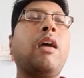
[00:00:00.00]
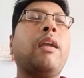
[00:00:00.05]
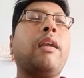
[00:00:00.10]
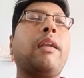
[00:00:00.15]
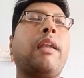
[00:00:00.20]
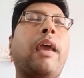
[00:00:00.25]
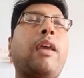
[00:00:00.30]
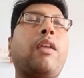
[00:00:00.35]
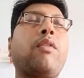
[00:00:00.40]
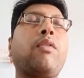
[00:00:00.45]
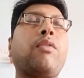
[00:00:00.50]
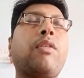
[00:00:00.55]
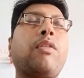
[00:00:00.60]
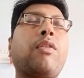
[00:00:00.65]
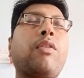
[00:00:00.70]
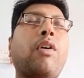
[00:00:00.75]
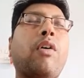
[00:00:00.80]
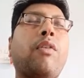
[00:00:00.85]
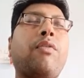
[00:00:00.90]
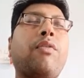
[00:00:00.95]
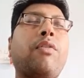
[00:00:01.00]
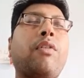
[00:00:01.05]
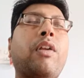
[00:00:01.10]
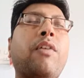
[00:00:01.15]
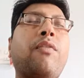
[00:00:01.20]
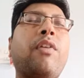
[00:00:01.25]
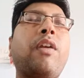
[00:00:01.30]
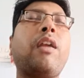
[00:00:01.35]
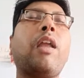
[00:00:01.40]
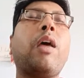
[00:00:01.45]
diagnosis of
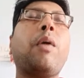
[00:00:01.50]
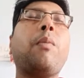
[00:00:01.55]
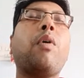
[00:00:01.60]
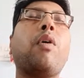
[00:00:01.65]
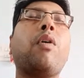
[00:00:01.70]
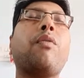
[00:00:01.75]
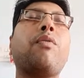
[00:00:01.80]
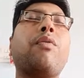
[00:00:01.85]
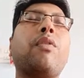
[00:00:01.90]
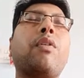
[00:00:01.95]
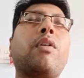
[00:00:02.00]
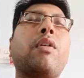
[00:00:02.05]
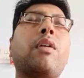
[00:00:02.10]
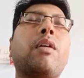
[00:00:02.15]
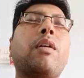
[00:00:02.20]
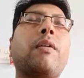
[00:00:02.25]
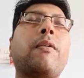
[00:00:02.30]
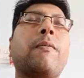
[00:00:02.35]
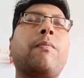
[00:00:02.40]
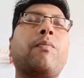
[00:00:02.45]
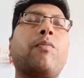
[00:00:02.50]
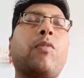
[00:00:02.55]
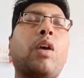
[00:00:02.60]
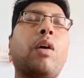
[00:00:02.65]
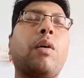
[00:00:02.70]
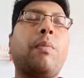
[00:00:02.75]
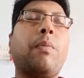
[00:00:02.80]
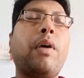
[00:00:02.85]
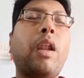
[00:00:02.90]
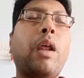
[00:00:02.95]
different type of
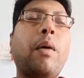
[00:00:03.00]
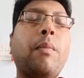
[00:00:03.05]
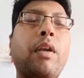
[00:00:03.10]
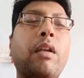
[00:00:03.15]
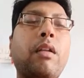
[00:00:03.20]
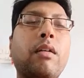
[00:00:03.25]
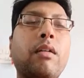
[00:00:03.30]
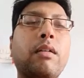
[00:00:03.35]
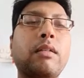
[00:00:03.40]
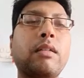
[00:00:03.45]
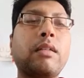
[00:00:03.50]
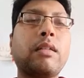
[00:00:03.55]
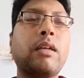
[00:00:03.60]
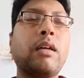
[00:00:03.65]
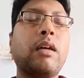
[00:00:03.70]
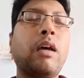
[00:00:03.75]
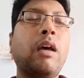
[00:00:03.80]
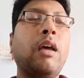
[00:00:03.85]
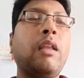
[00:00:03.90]
parameters